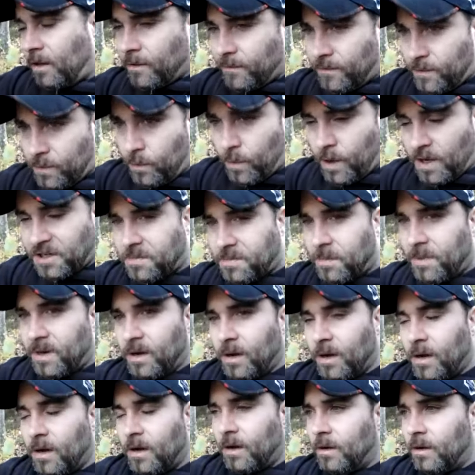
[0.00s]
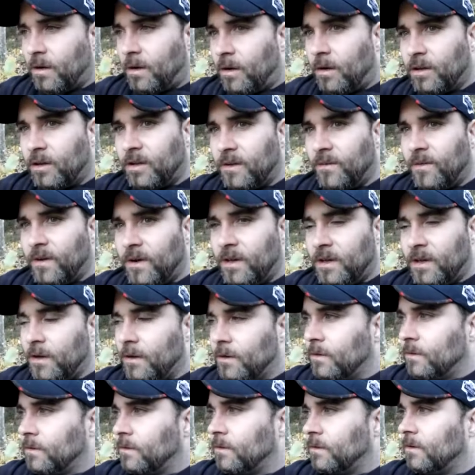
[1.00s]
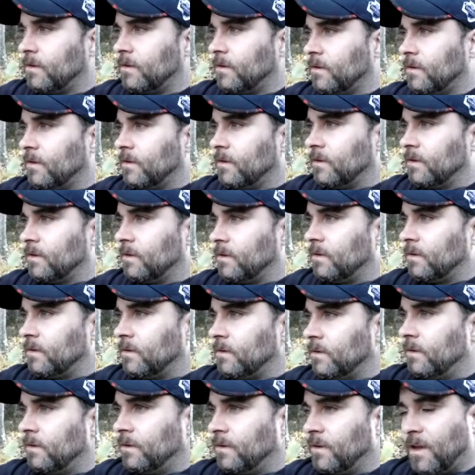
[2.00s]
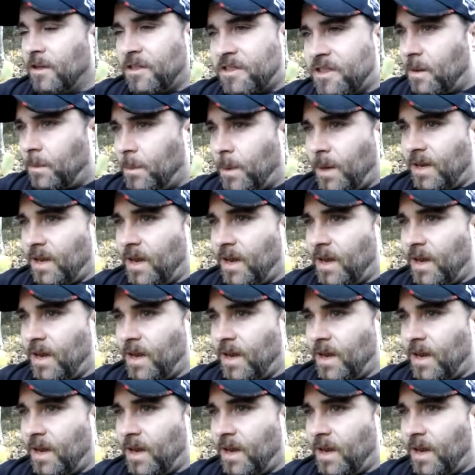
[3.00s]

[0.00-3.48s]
If you watch my earlier video, that's something I